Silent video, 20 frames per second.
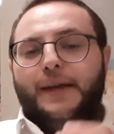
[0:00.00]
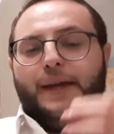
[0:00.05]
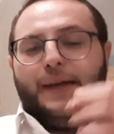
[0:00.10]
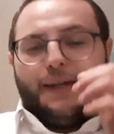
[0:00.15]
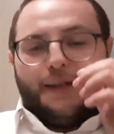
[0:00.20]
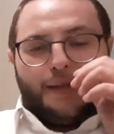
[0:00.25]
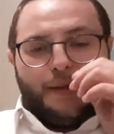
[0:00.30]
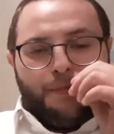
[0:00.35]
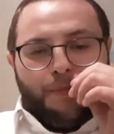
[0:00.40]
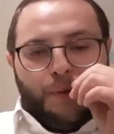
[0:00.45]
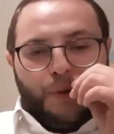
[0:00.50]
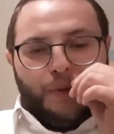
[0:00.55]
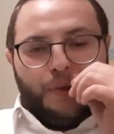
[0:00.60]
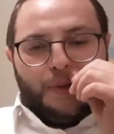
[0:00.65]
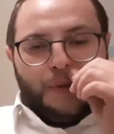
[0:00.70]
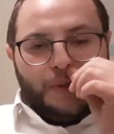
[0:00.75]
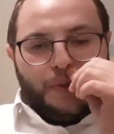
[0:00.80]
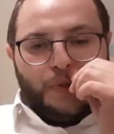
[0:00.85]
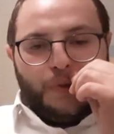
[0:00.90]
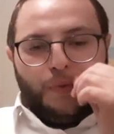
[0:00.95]
It's
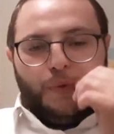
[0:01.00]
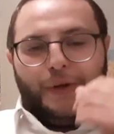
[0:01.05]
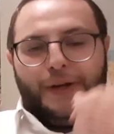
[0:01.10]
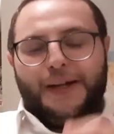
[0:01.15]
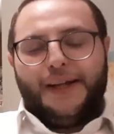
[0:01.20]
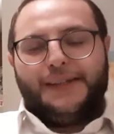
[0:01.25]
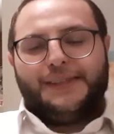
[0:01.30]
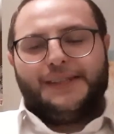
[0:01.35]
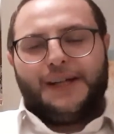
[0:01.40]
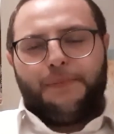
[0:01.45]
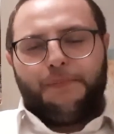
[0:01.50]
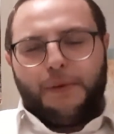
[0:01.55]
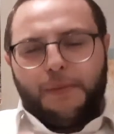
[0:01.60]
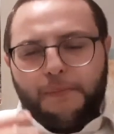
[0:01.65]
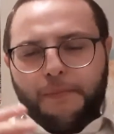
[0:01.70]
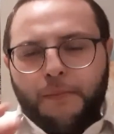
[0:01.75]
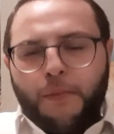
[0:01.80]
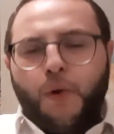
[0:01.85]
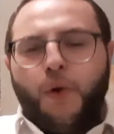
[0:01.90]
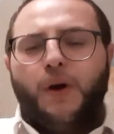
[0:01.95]
important to realize that, but
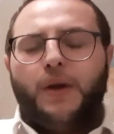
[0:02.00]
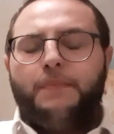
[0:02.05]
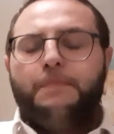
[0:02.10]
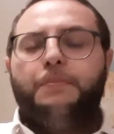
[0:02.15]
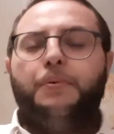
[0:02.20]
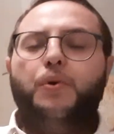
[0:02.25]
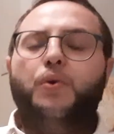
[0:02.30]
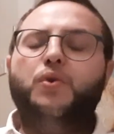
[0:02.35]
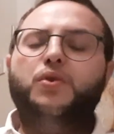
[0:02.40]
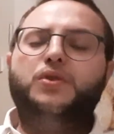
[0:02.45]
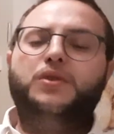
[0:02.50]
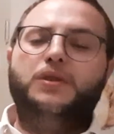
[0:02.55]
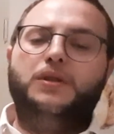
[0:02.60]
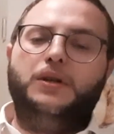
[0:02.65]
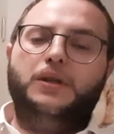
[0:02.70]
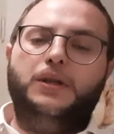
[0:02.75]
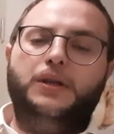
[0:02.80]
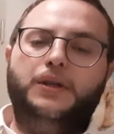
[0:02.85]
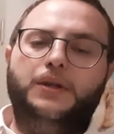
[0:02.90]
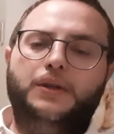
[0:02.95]
more
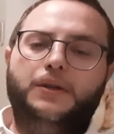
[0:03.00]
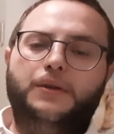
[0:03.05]
importantly,